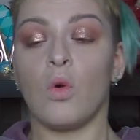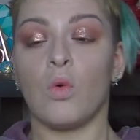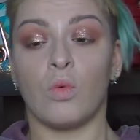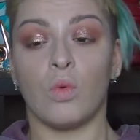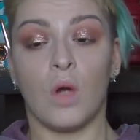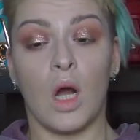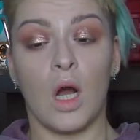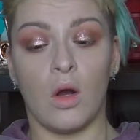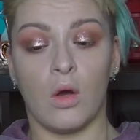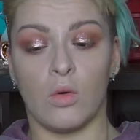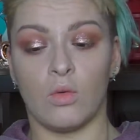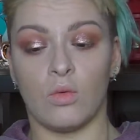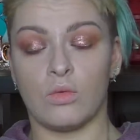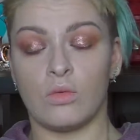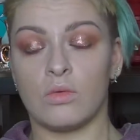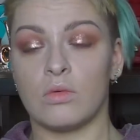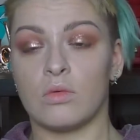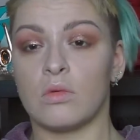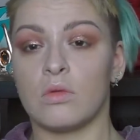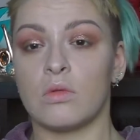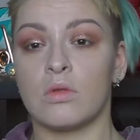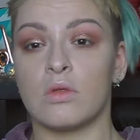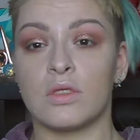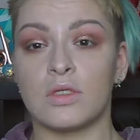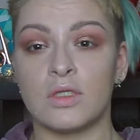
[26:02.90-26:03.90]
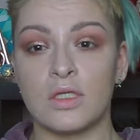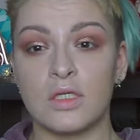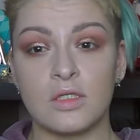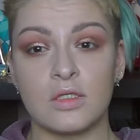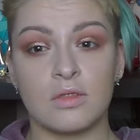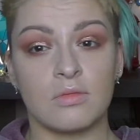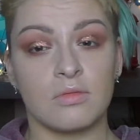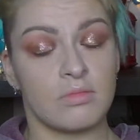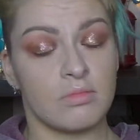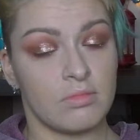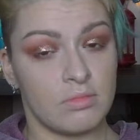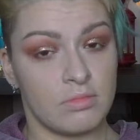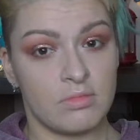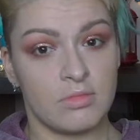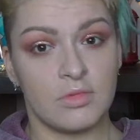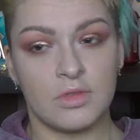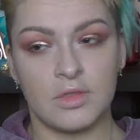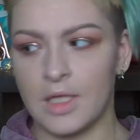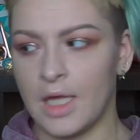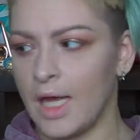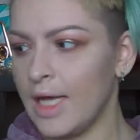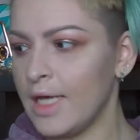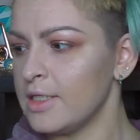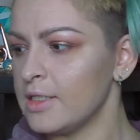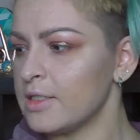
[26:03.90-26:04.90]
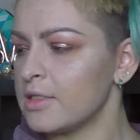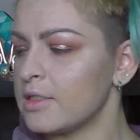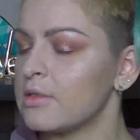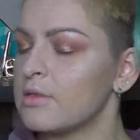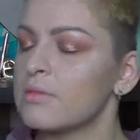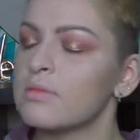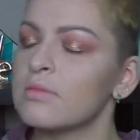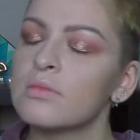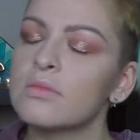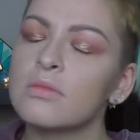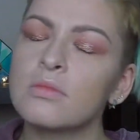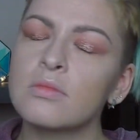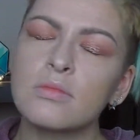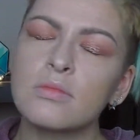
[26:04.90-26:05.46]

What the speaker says: Wow, this is nice.